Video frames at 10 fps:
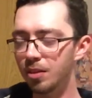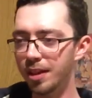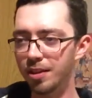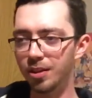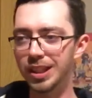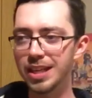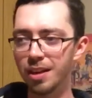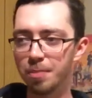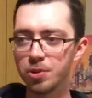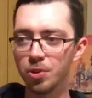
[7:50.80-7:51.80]
Like the
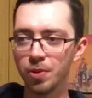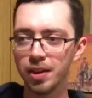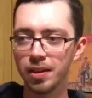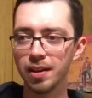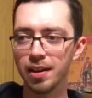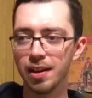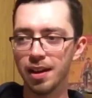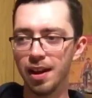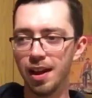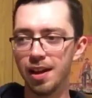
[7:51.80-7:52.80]
lead up to it,
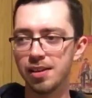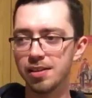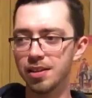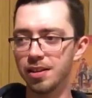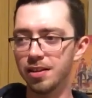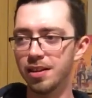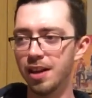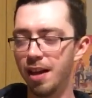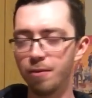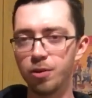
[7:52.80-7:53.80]
and uh,
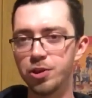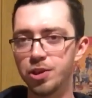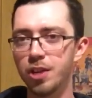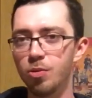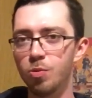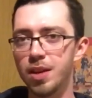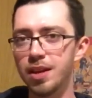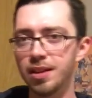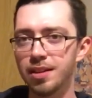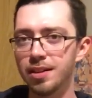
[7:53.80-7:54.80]
every single
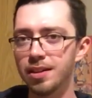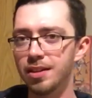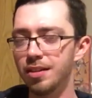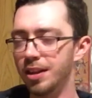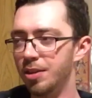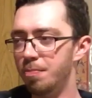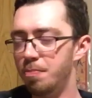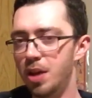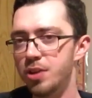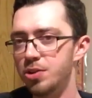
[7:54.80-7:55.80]
week, like the
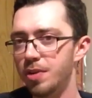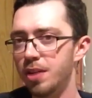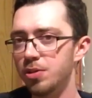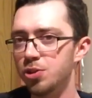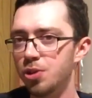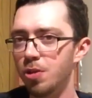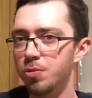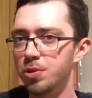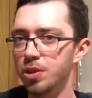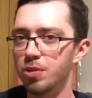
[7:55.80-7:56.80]
buzz around the
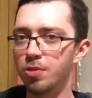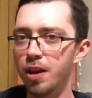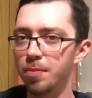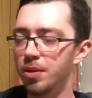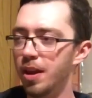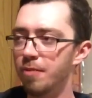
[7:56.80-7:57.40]
show was incredible.